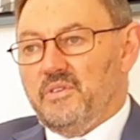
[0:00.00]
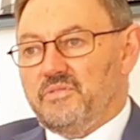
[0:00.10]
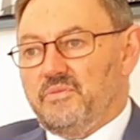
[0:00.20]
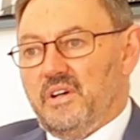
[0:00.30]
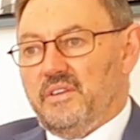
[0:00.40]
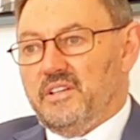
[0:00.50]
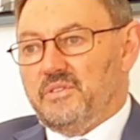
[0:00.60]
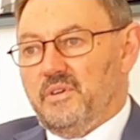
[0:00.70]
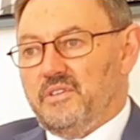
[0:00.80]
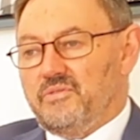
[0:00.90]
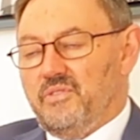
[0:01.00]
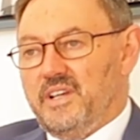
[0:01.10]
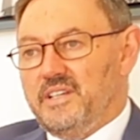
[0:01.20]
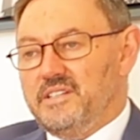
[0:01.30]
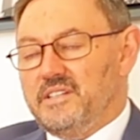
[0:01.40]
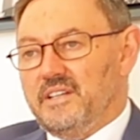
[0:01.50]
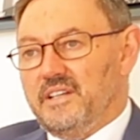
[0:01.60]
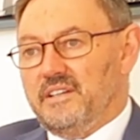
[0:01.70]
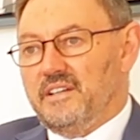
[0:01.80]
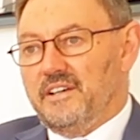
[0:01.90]
I was raised,
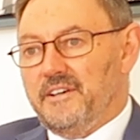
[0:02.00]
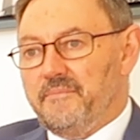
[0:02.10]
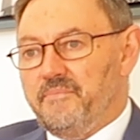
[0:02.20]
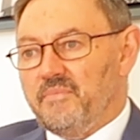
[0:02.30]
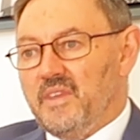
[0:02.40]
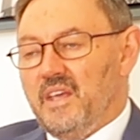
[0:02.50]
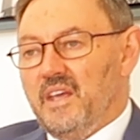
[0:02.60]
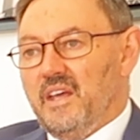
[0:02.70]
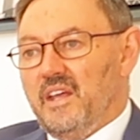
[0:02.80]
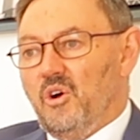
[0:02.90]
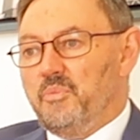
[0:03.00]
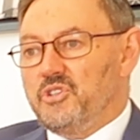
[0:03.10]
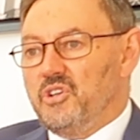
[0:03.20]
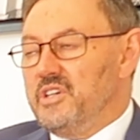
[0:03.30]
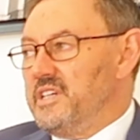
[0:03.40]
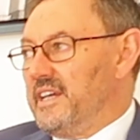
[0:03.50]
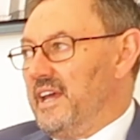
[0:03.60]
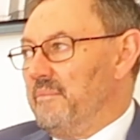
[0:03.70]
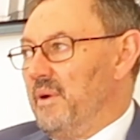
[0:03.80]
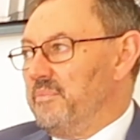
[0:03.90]
and an opportunity
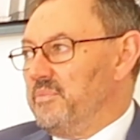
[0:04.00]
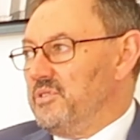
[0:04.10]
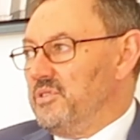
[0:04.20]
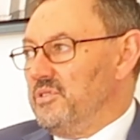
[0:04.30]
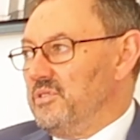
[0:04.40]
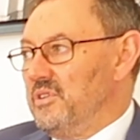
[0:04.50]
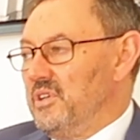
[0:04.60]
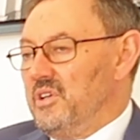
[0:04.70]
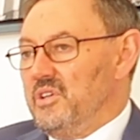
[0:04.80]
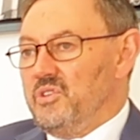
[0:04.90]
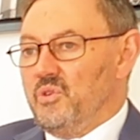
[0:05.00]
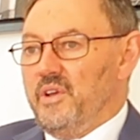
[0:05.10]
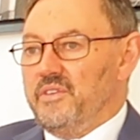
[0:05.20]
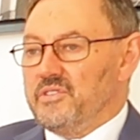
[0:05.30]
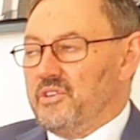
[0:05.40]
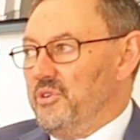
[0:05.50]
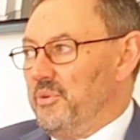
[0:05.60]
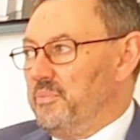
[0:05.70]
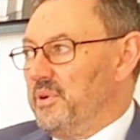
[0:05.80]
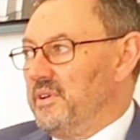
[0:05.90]
came up to join this
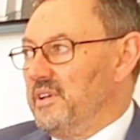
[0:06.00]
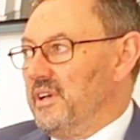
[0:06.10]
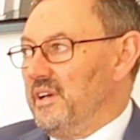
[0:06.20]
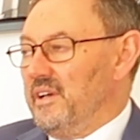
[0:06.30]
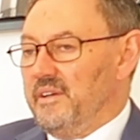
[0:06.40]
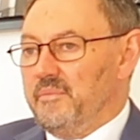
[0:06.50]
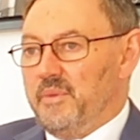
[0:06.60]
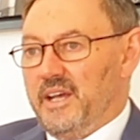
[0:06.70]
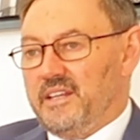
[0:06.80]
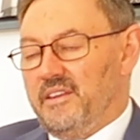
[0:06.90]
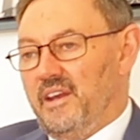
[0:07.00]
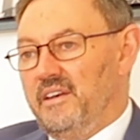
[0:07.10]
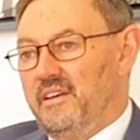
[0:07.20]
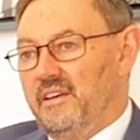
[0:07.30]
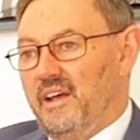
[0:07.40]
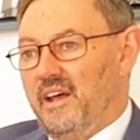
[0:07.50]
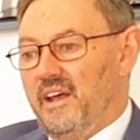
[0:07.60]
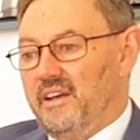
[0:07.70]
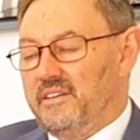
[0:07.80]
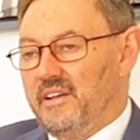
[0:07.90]
group back then,
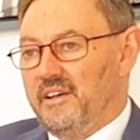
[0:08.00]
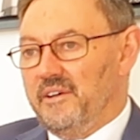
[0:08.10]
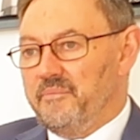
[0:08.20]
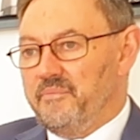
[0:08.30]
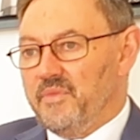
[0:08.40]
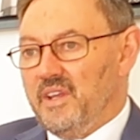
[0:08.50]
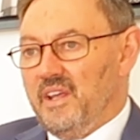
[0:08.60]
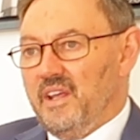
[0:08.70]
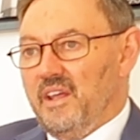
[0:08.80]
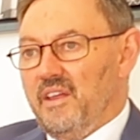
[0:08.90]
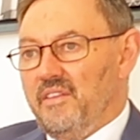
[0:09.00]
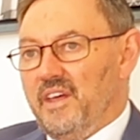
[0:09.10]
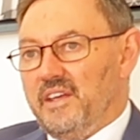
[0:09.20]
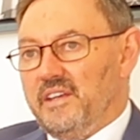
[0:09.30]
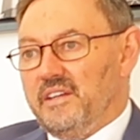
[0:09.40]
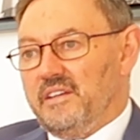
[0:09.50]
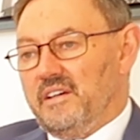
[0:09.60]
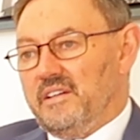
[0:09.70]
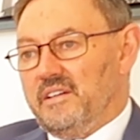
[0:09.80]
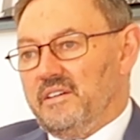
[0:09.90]
and
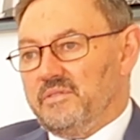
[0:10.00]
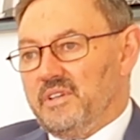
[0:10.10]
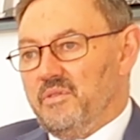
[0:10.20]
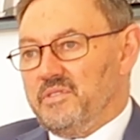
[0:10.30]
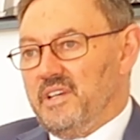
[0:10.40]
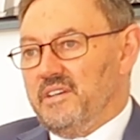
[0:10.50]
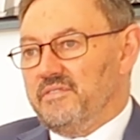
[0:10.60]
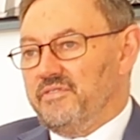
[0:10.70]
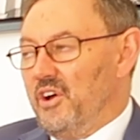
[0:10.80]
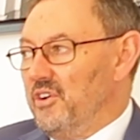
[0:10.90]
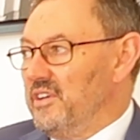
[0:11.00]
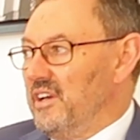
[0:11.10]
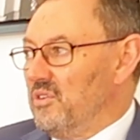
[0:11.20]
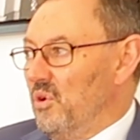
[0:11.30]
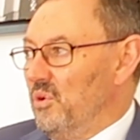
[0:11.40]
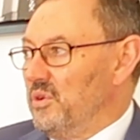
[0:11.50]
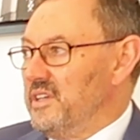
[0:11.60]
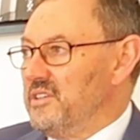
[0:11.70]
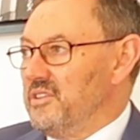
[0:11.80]
I was then phoned and called in